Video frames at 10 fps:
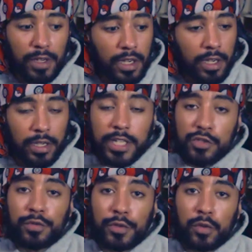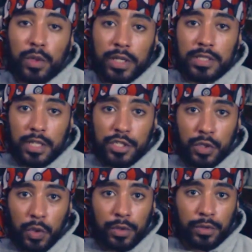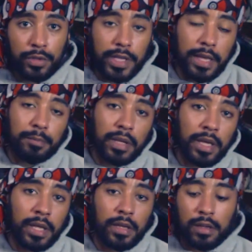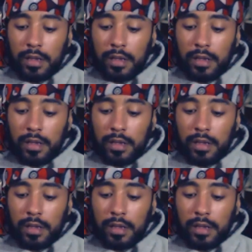In this review, we're going to touch on the gameplay,